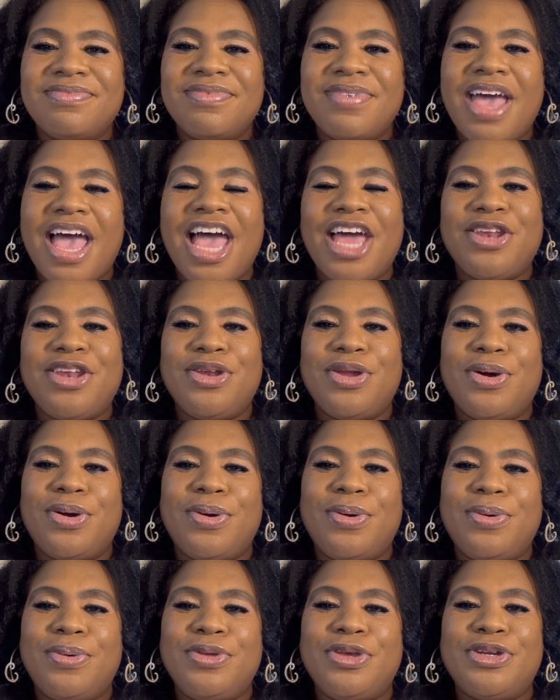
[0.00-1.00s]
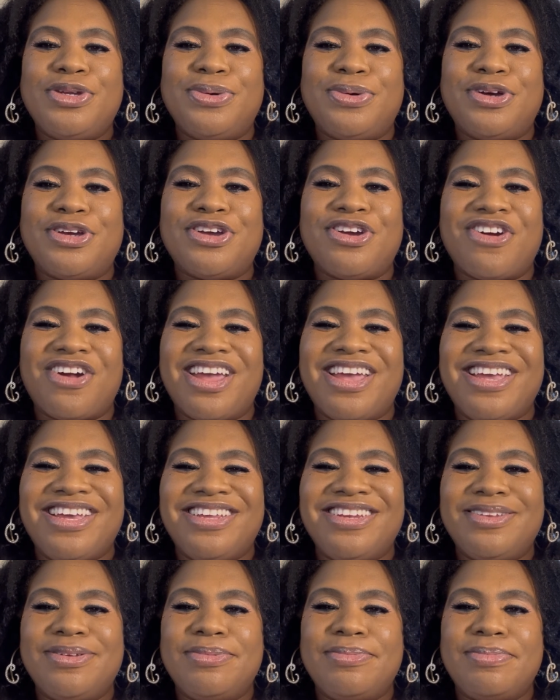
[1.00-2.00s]
I know you're doing great
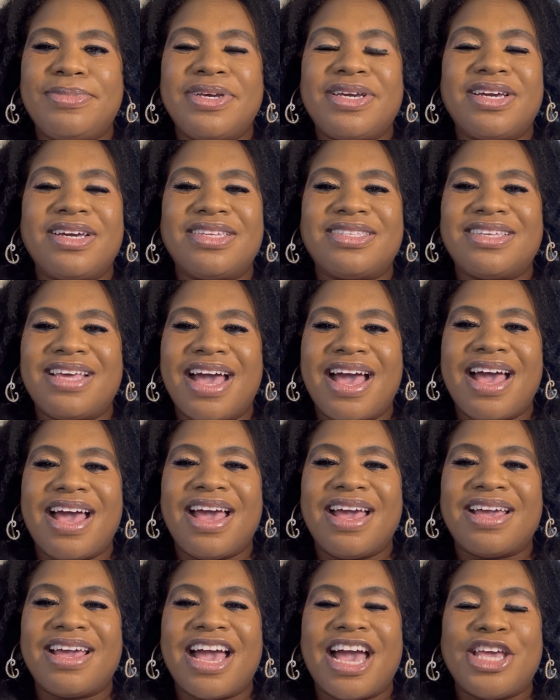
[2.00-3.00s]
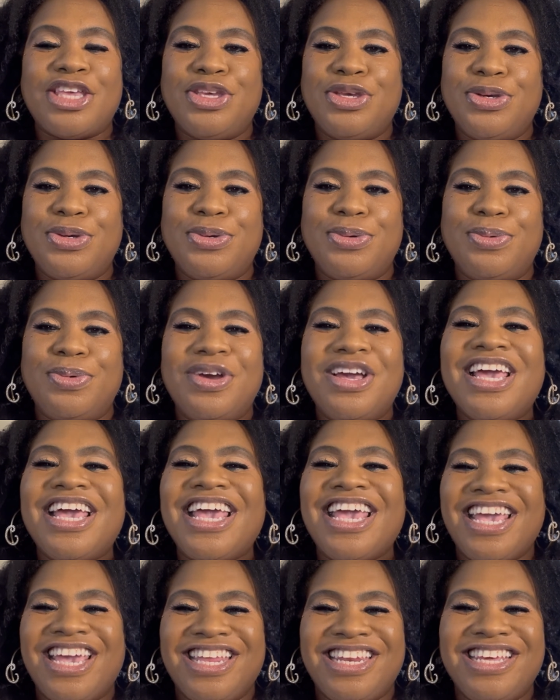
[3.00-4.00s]
because God got you
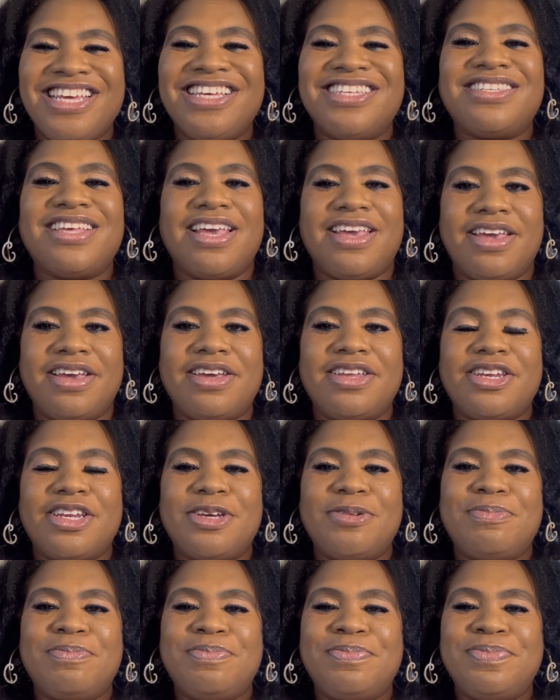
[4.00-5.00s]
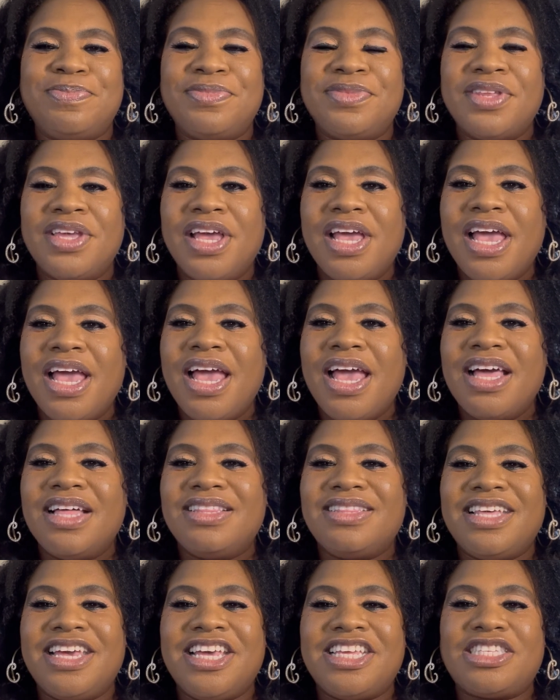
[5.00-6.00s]
in his hand.
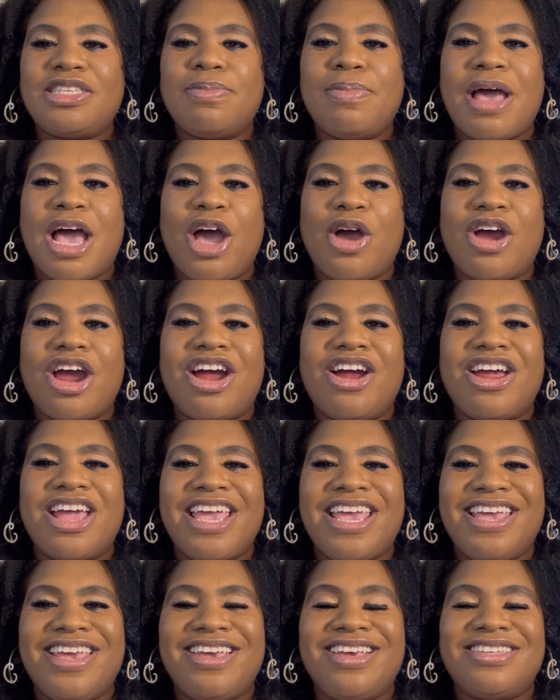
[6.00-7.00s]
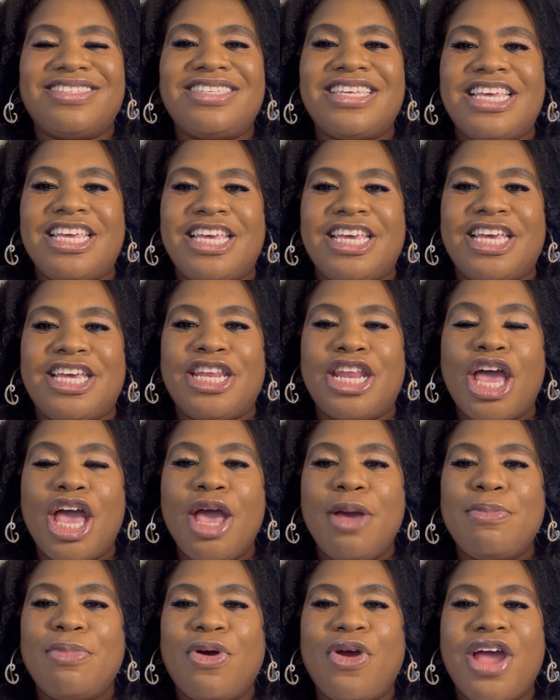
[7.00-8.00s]
Let's bow our heads in
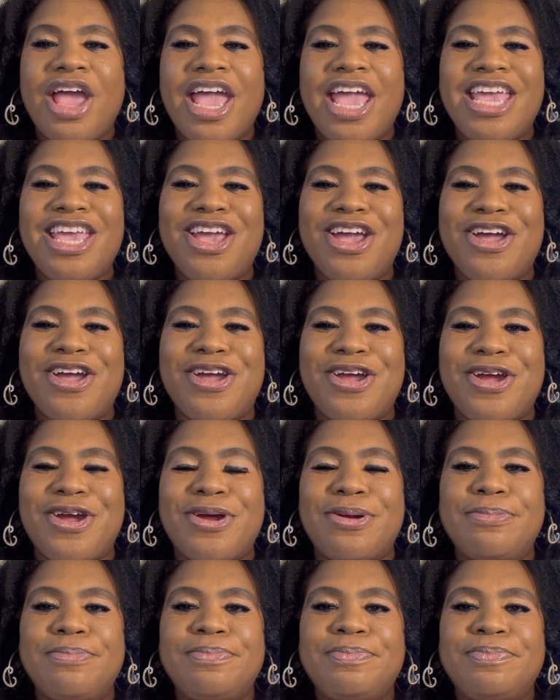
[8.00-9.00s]
prayer.